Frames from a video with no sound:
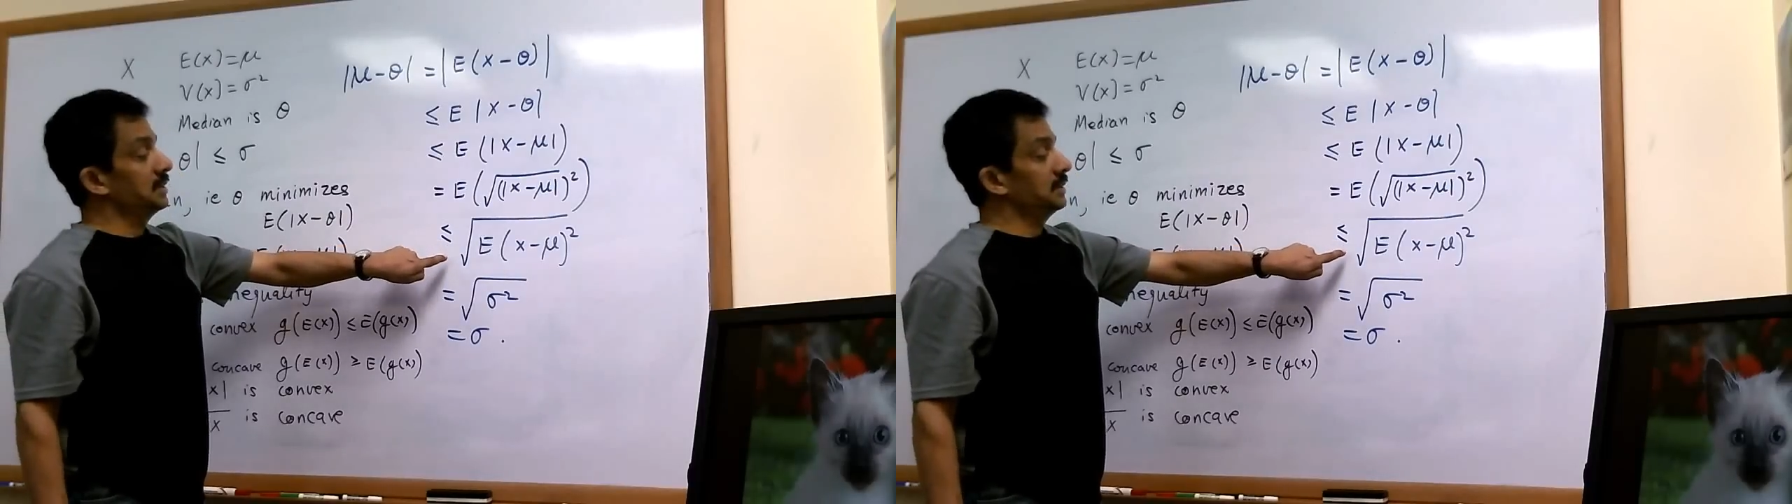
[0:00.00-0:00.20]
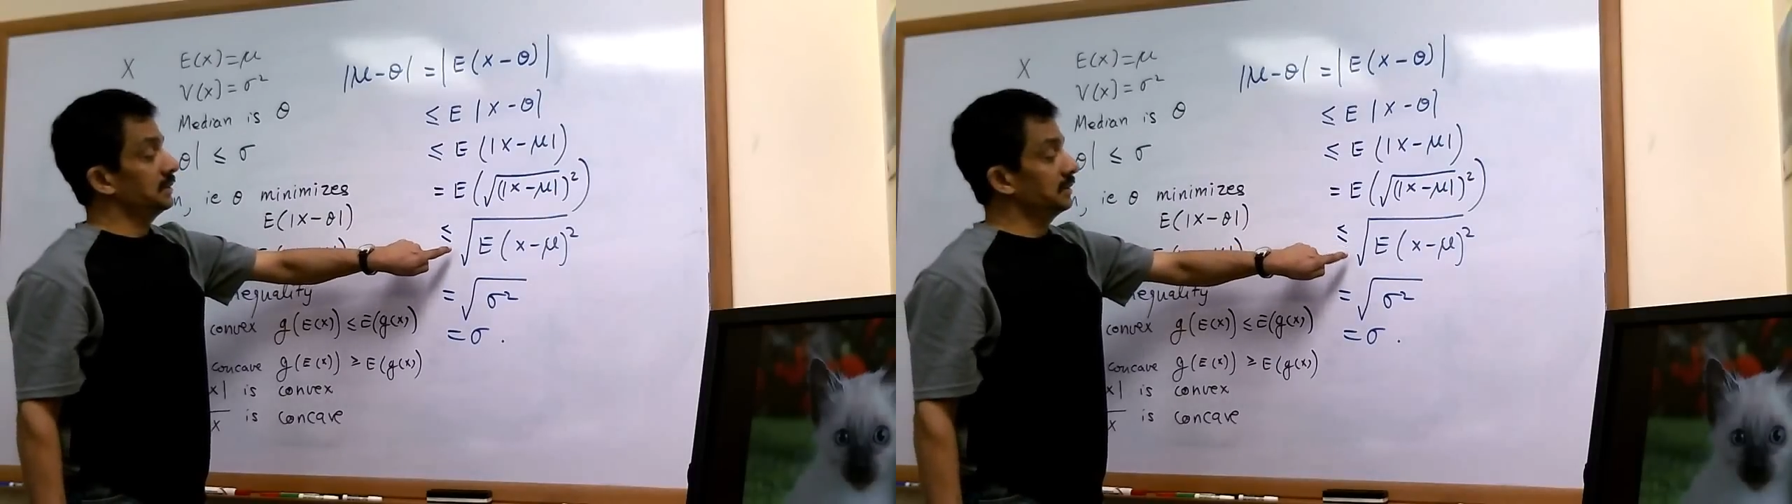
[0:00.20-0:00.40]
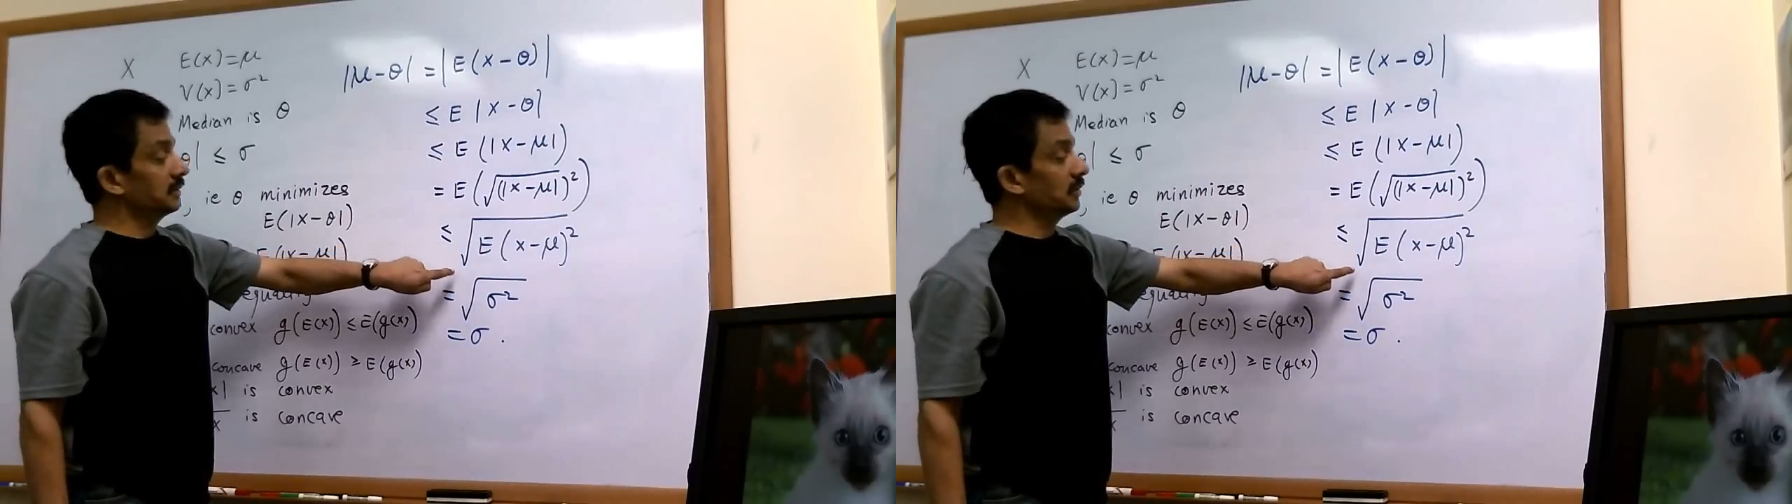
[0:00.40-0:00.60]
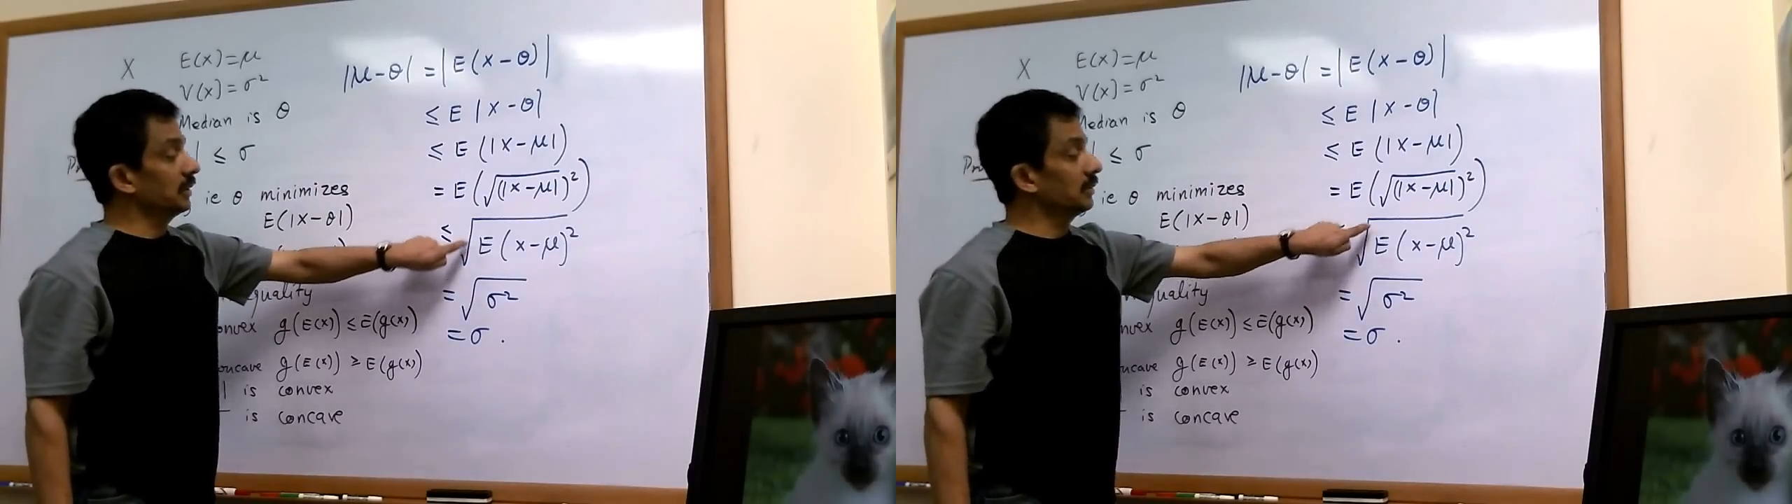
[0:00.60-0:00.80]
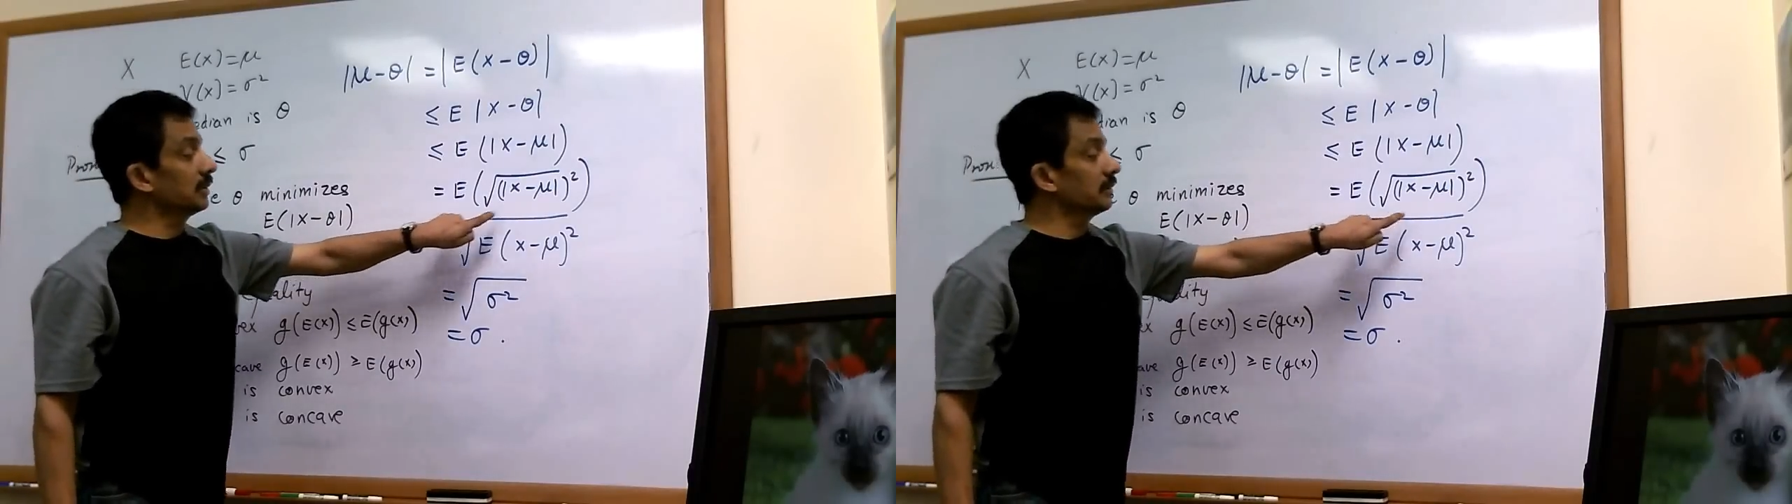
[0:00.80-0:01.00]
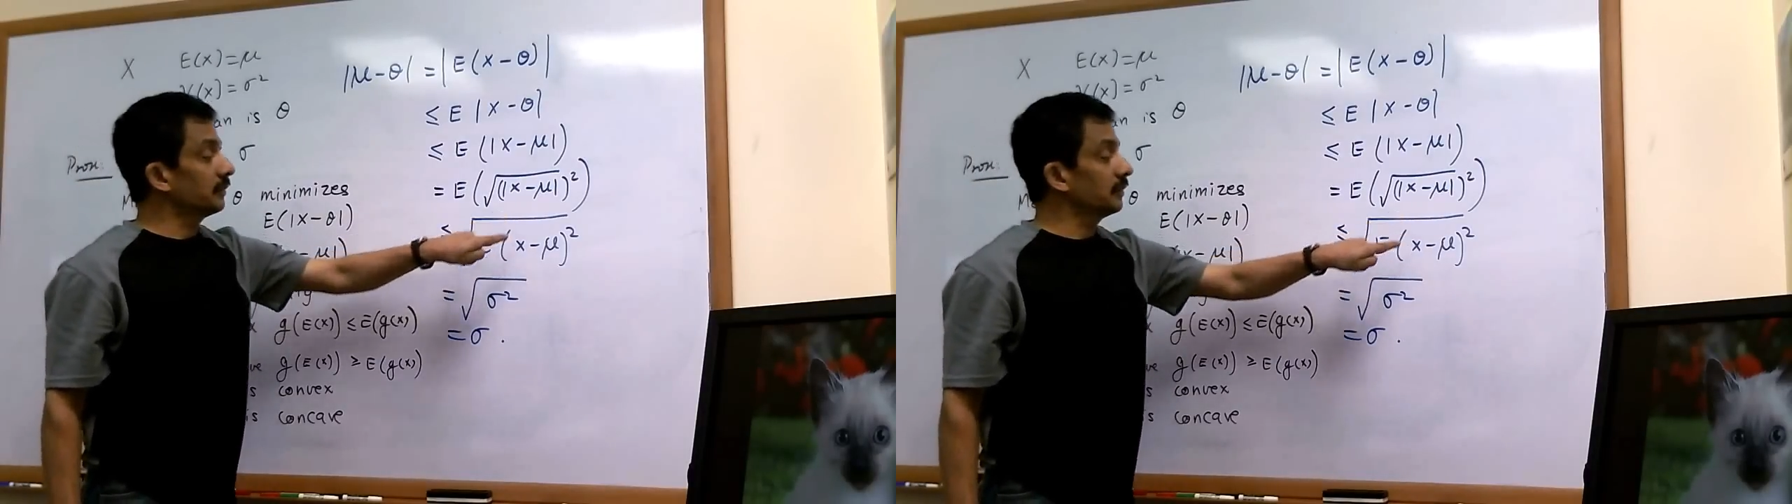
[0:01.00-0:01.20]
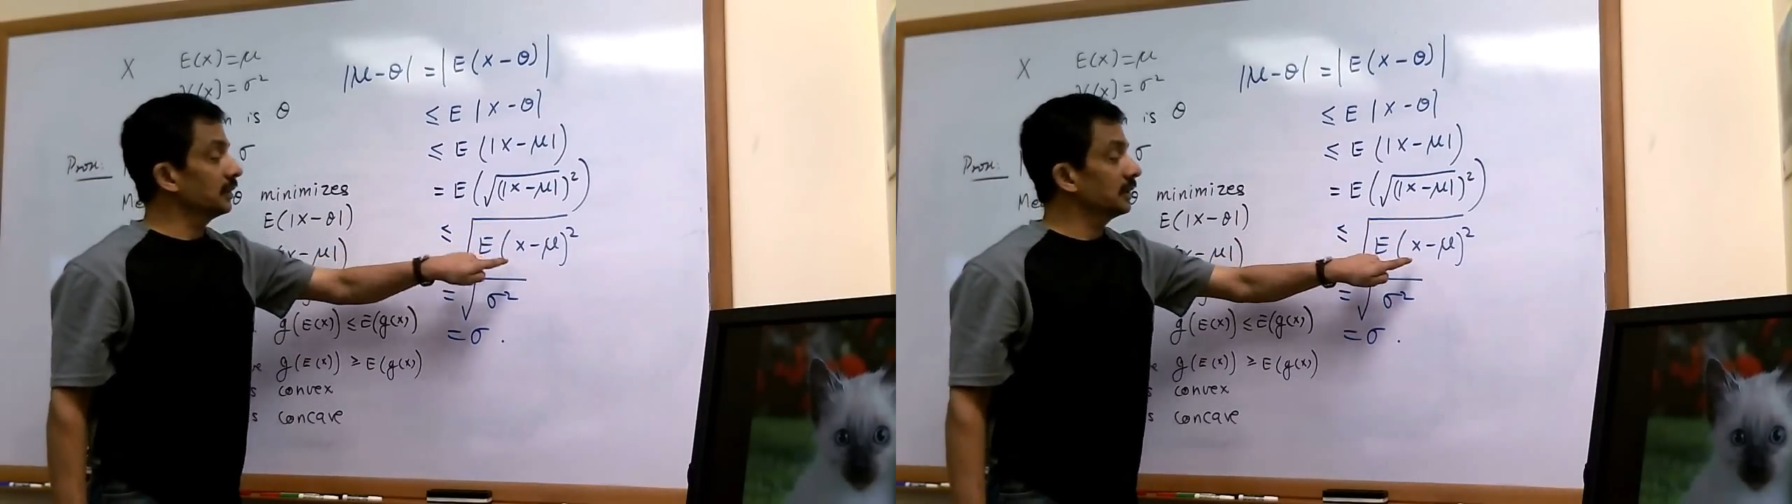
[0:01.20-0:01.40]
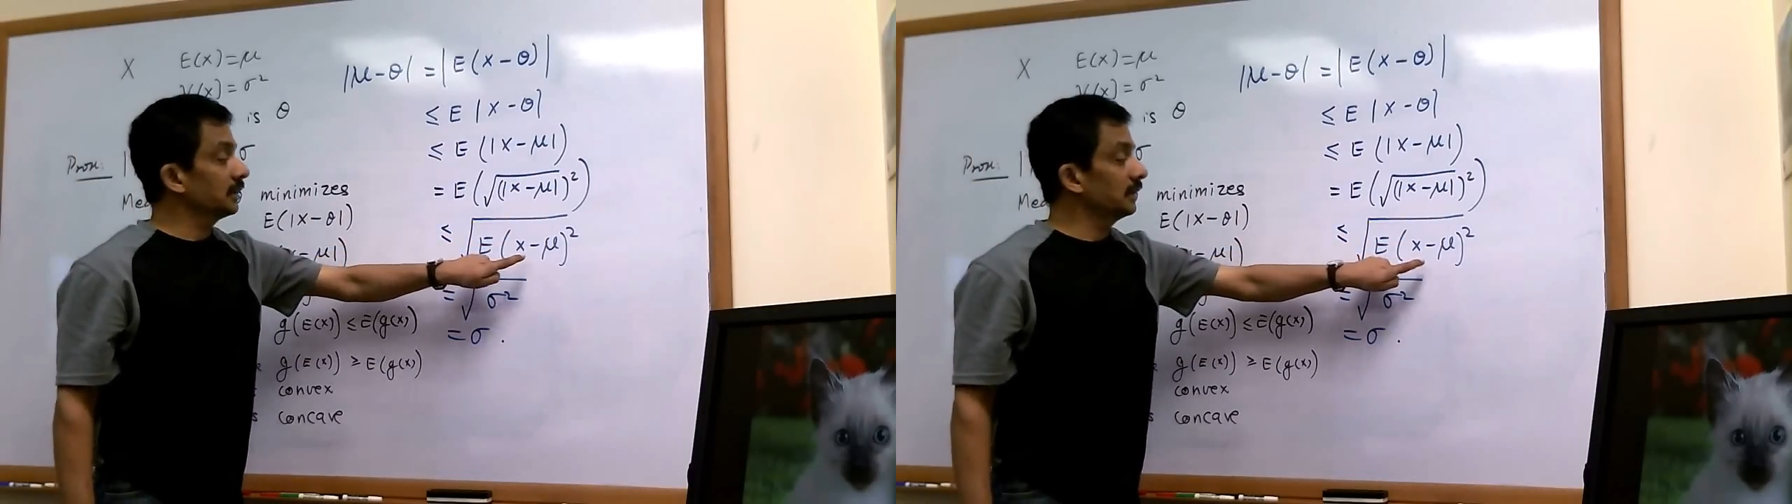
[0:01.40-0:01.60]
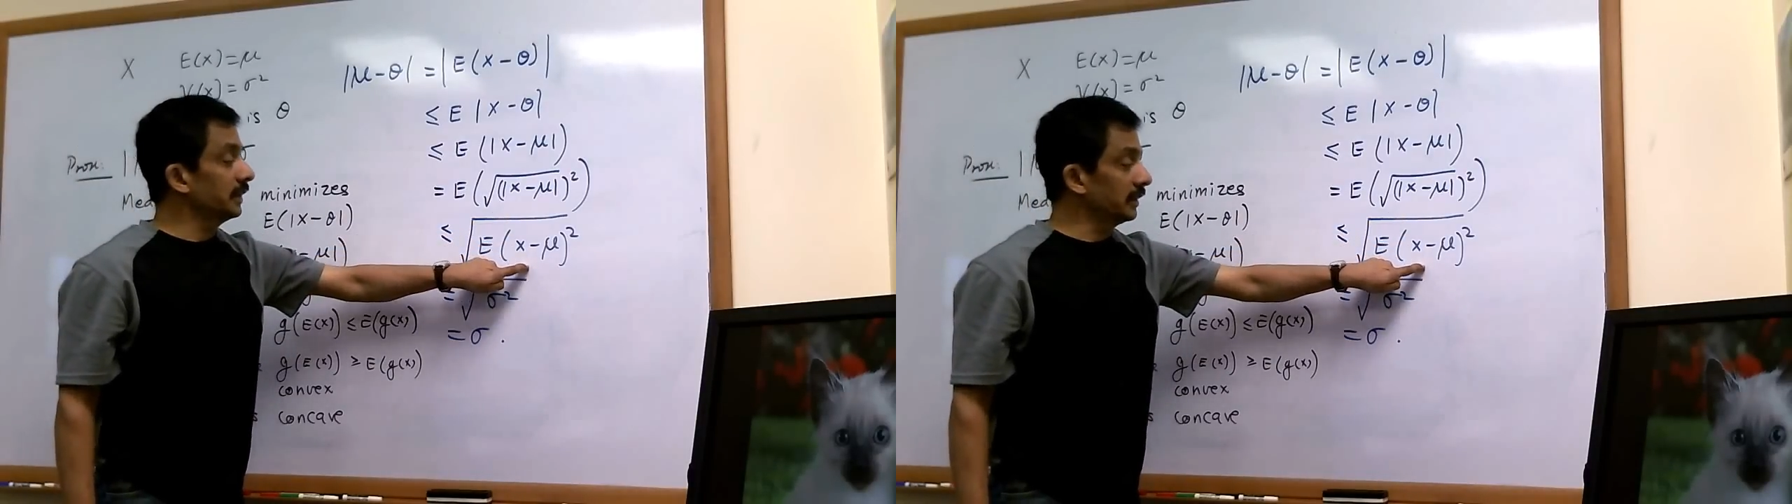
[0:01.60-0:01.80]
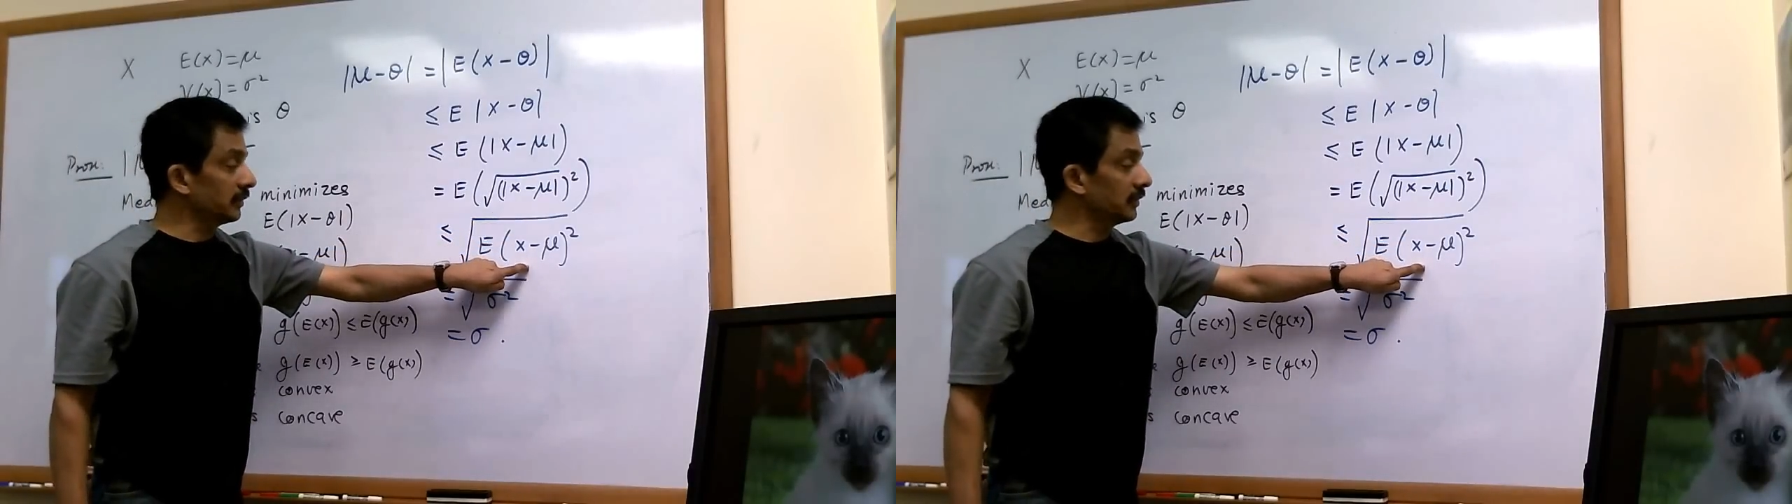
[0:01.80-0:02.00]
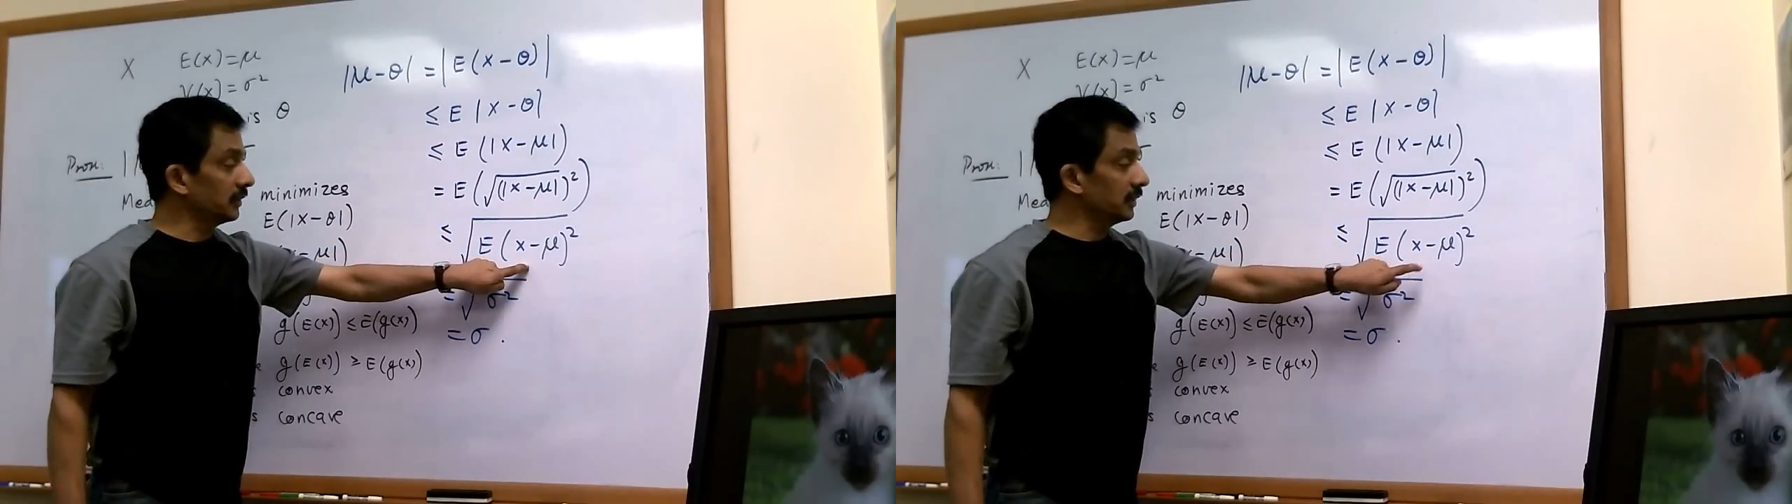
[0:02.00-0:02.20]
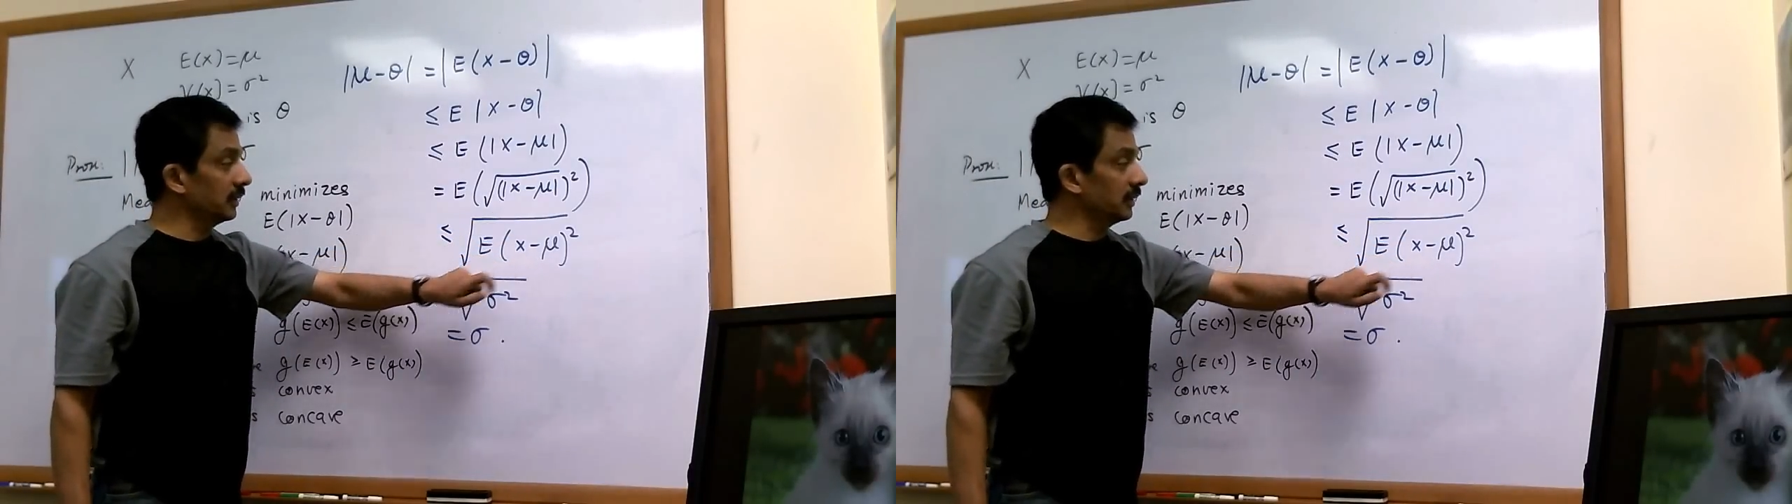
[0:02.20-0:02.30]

So the square root of this